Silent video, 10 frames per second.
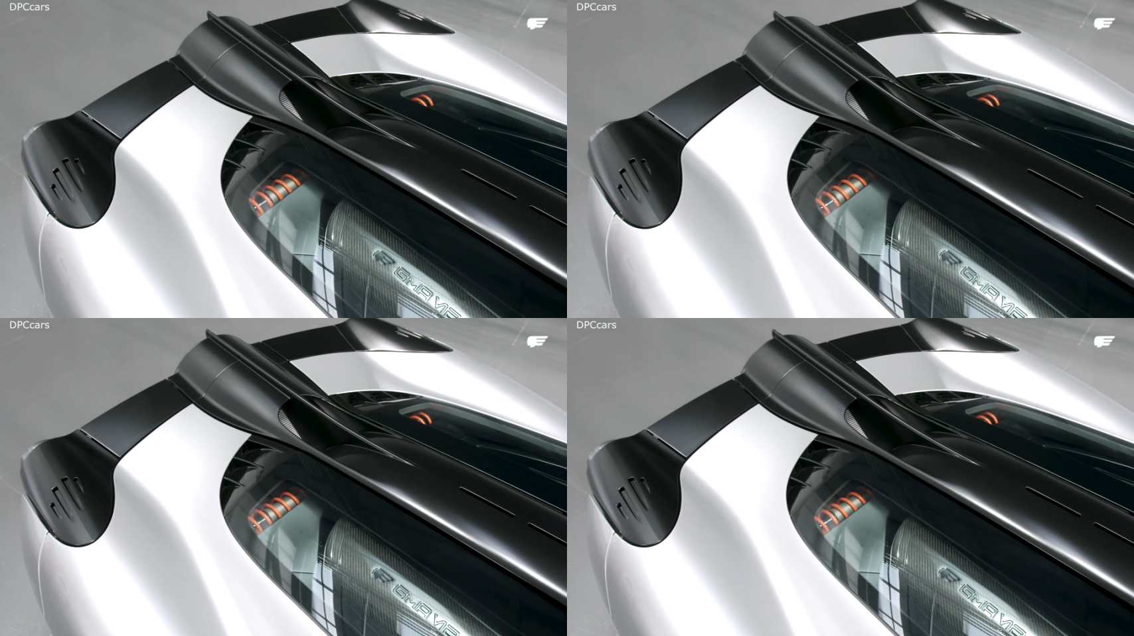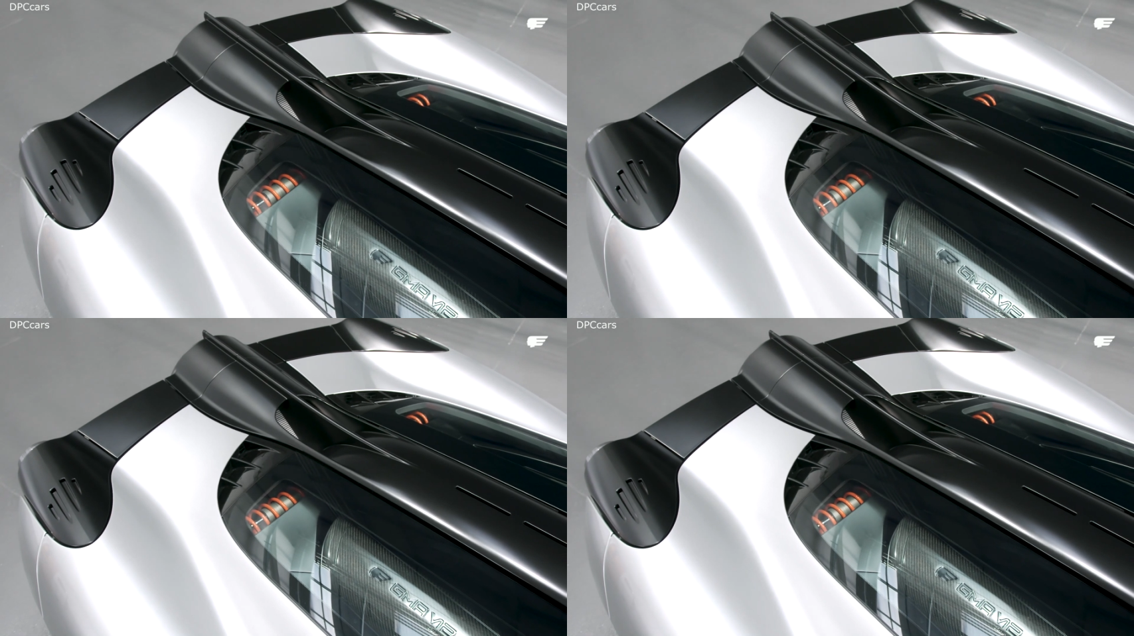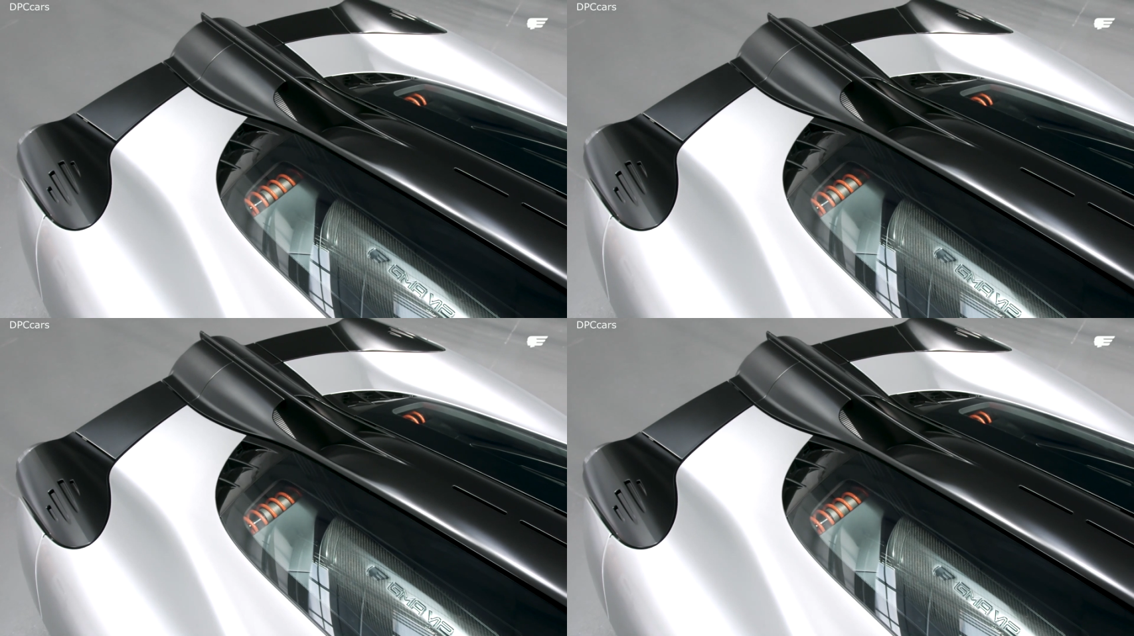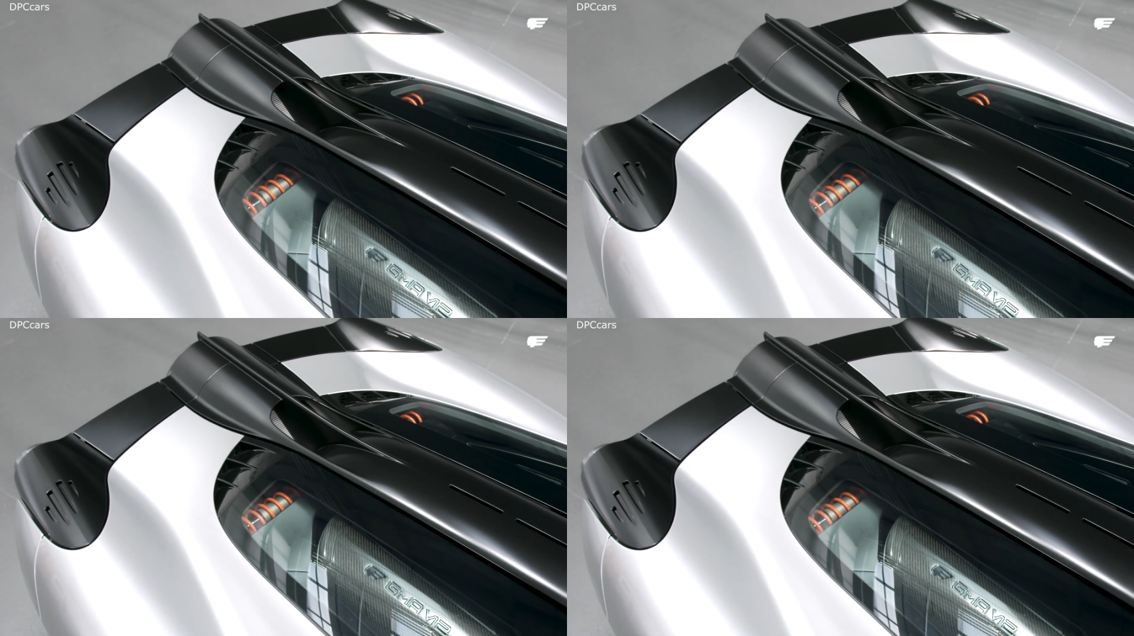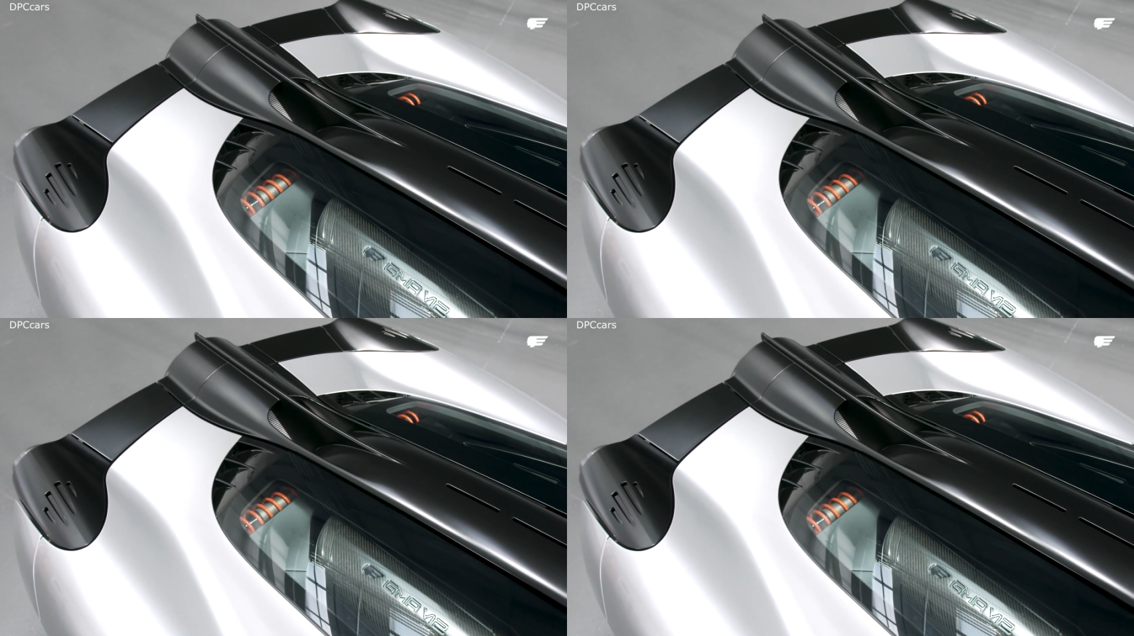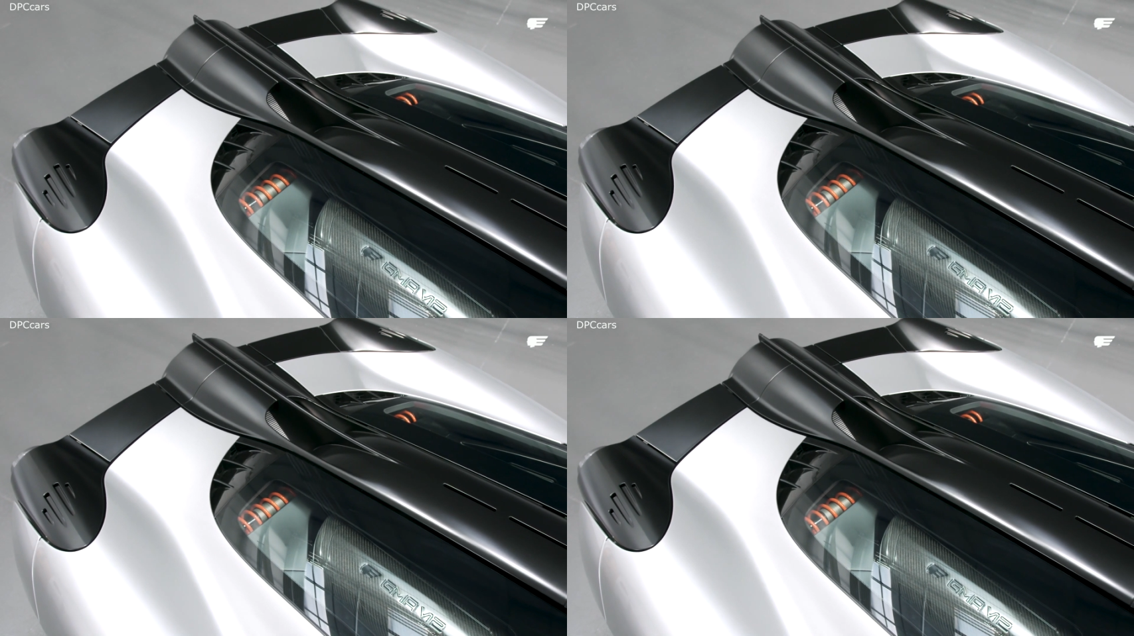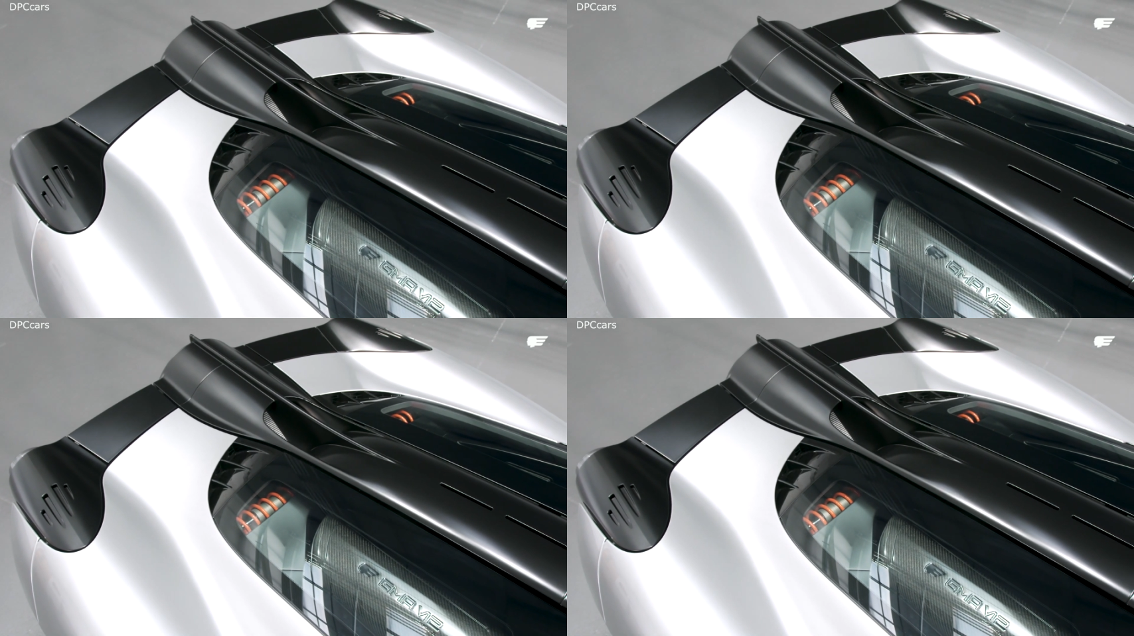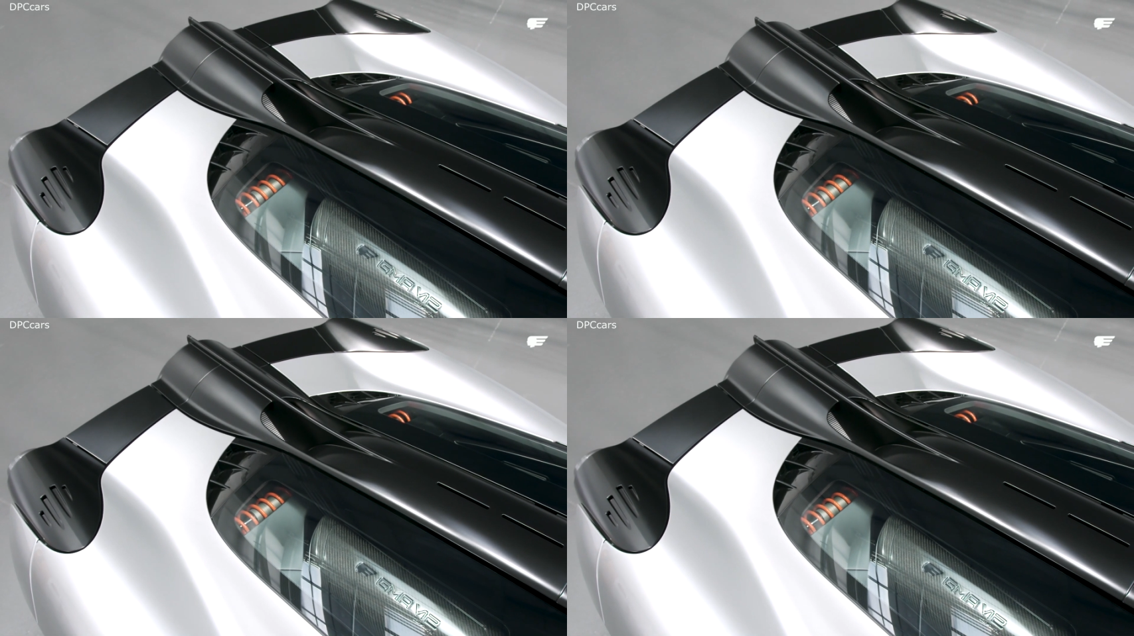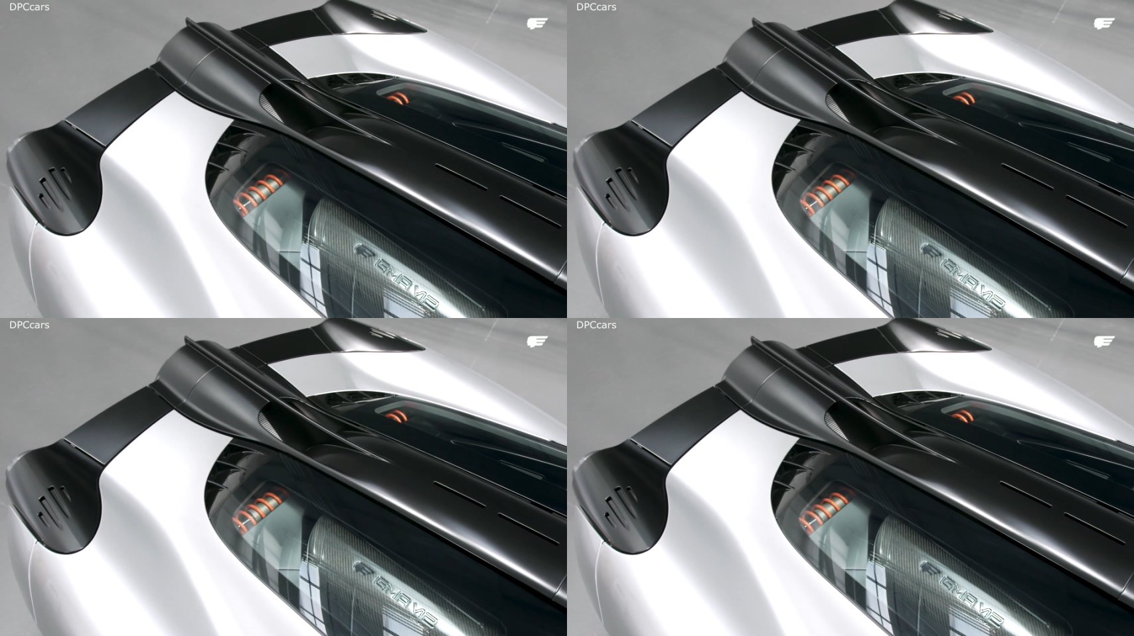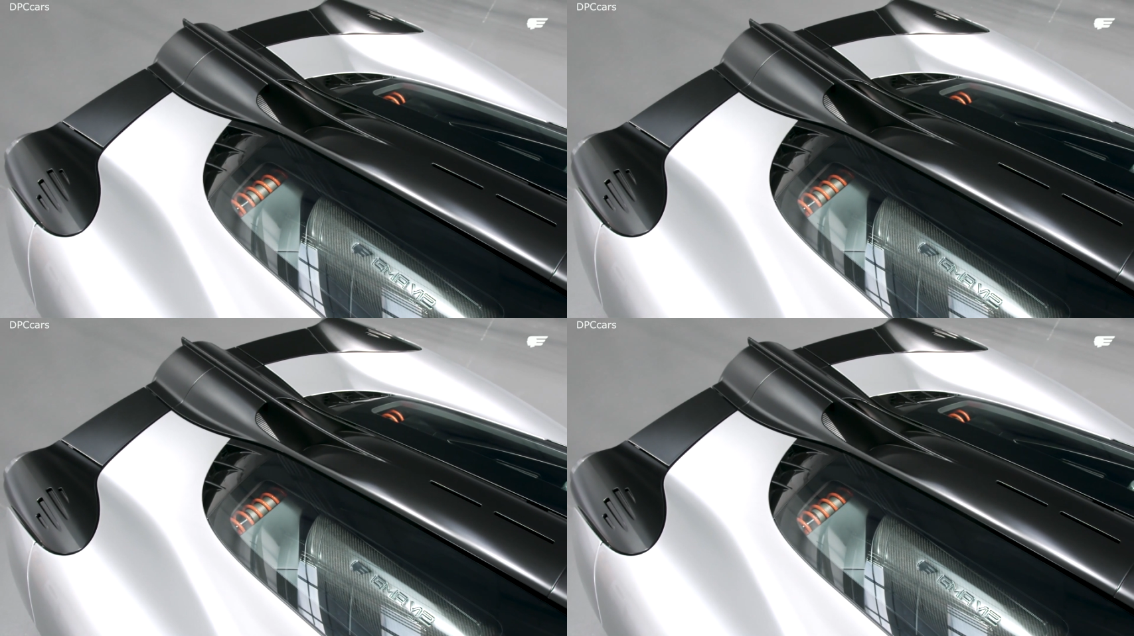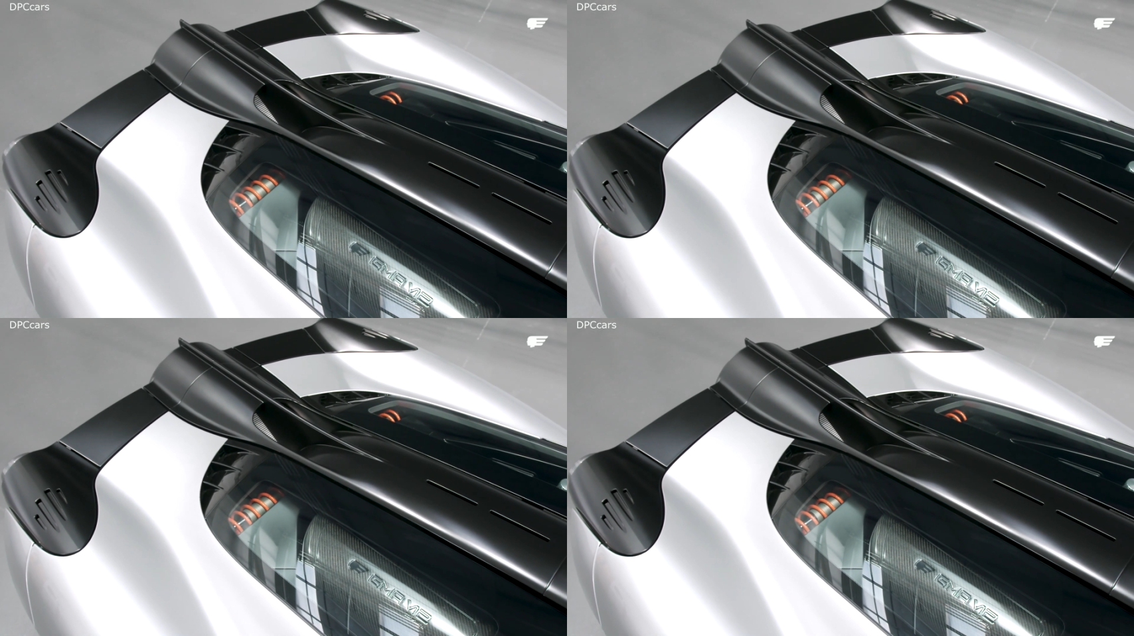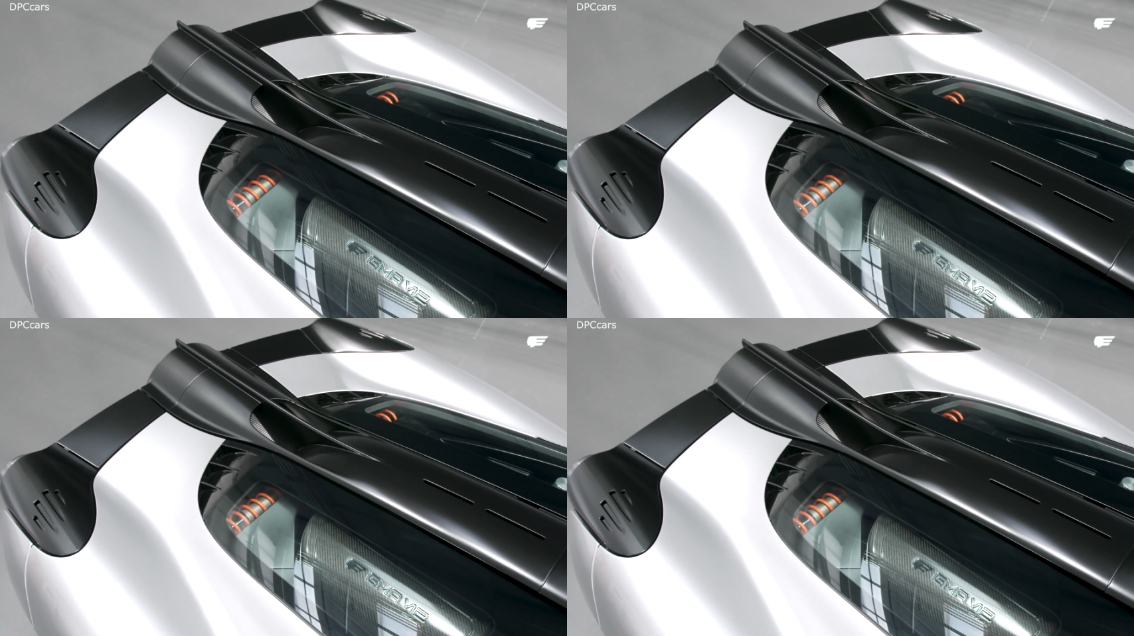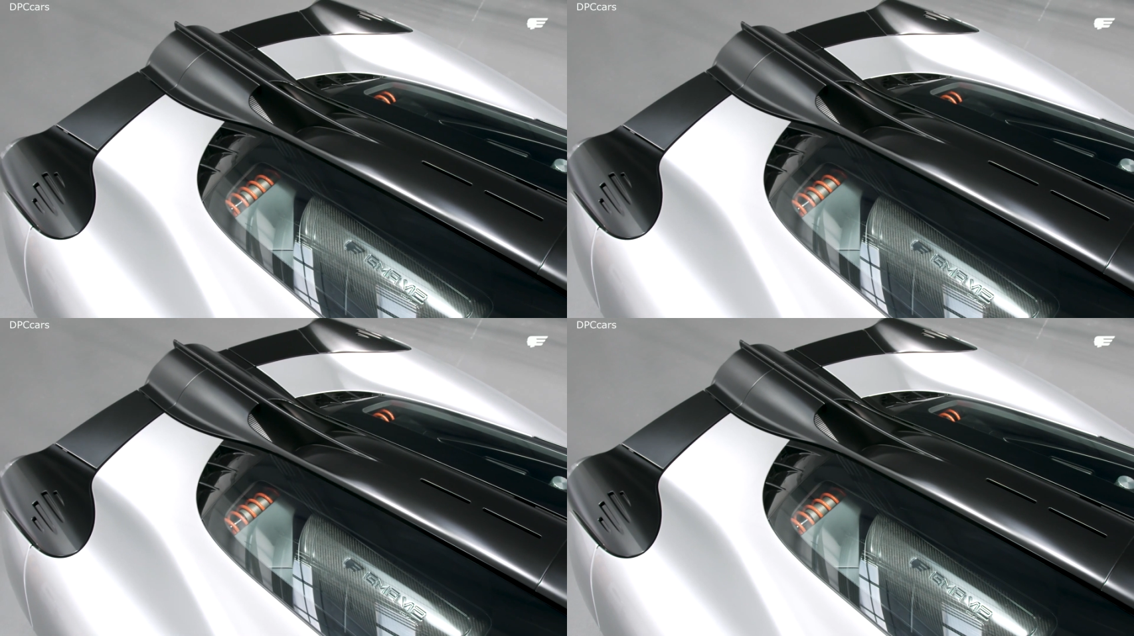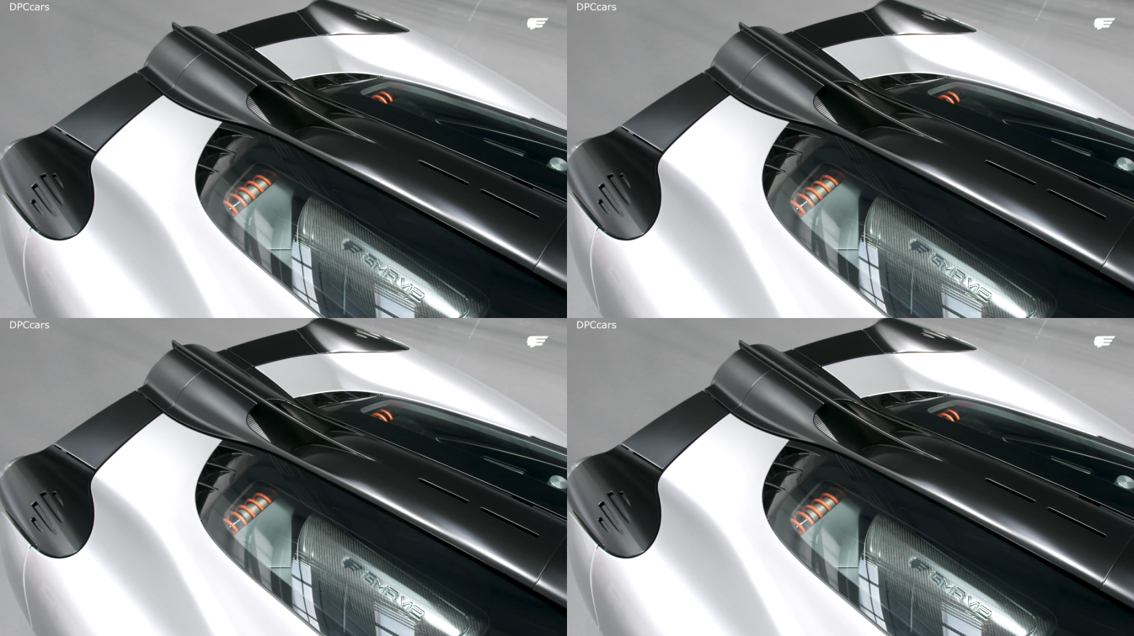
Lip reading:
No face is visible, so there are no lips to read.